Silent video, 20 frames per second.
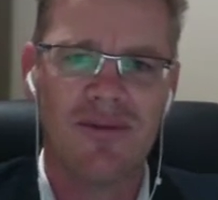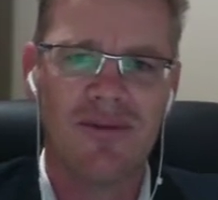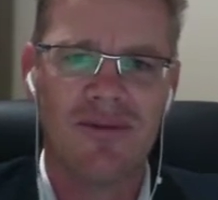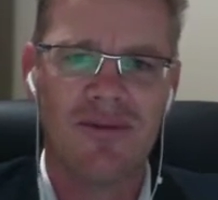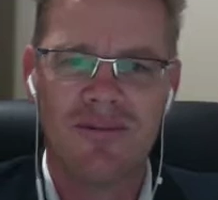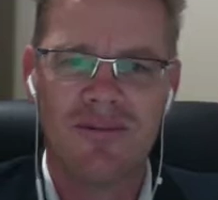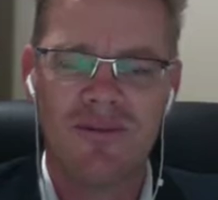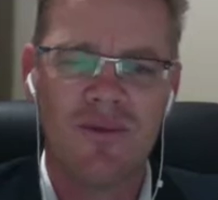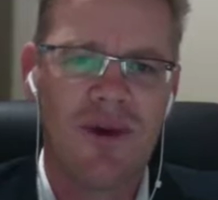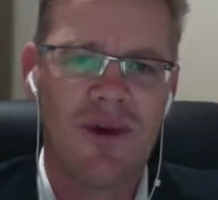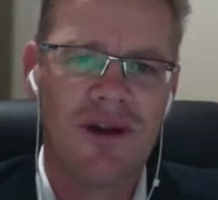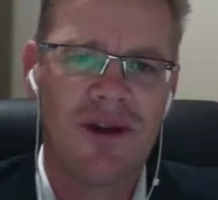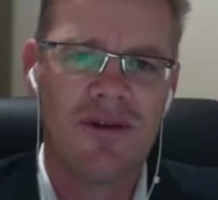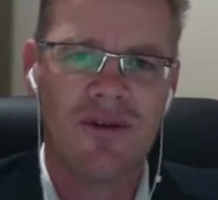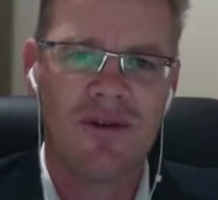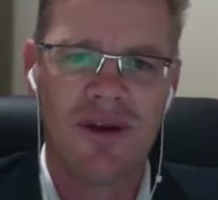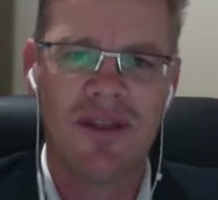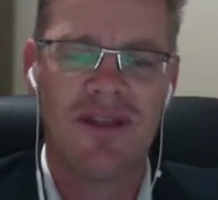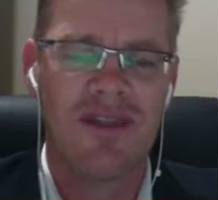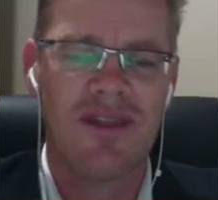
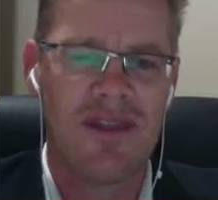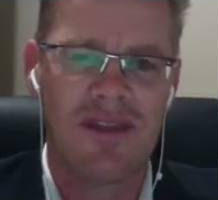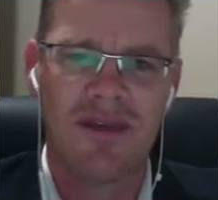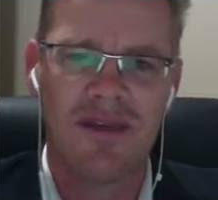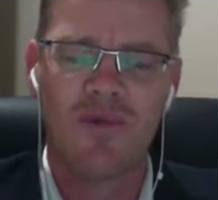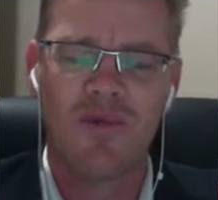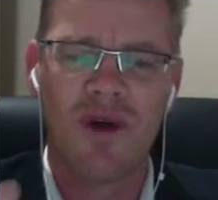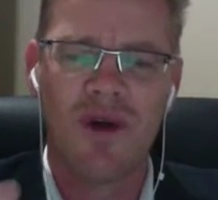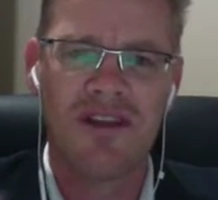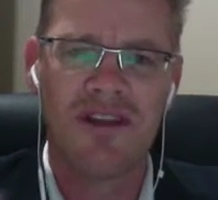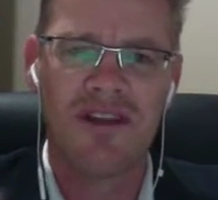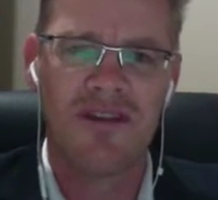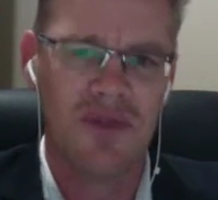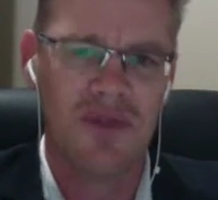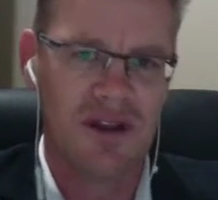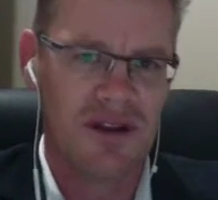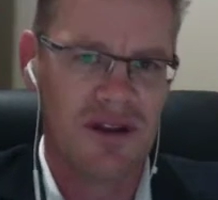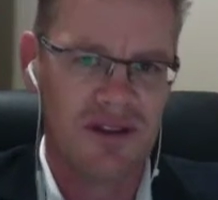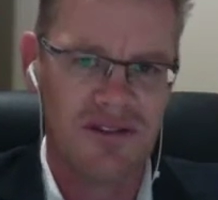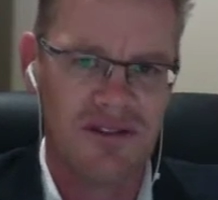one in the
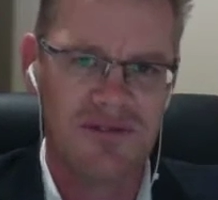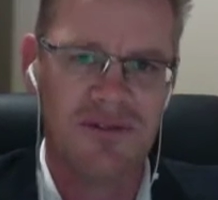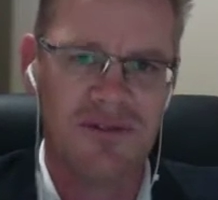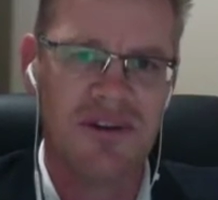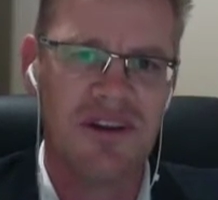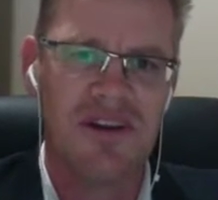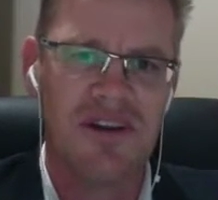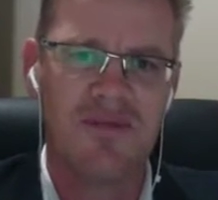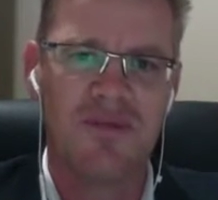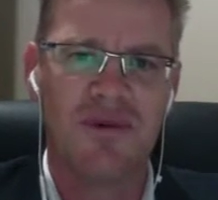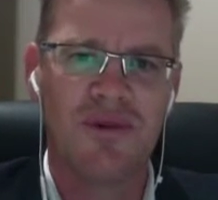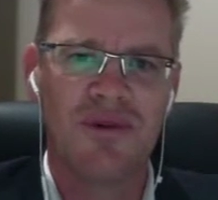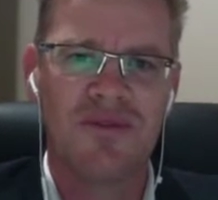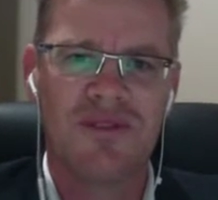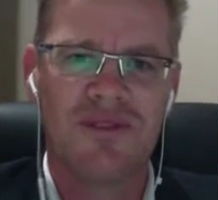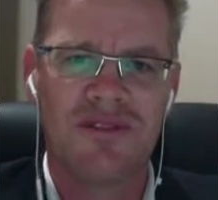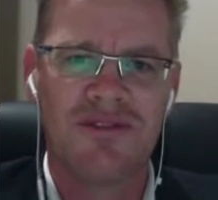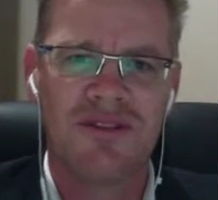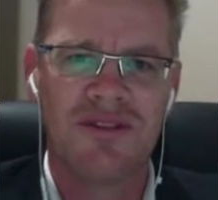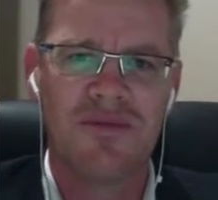middle is really important.
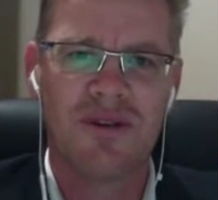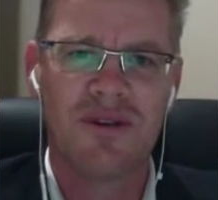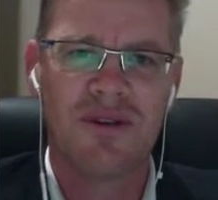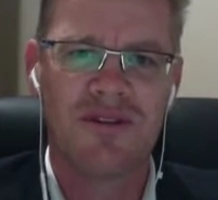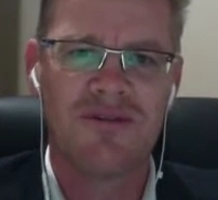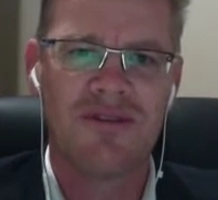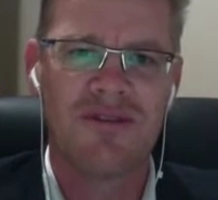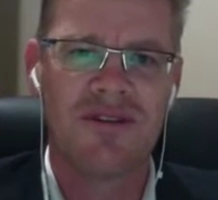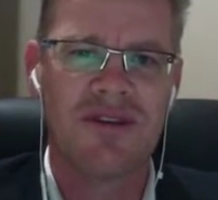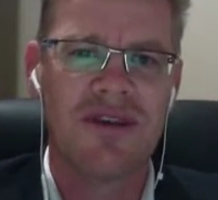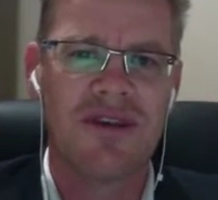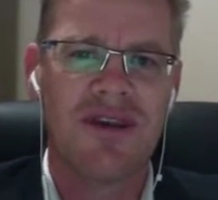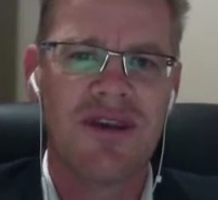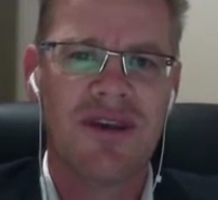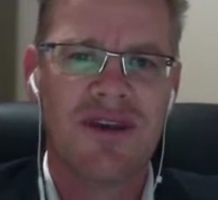The simplicity.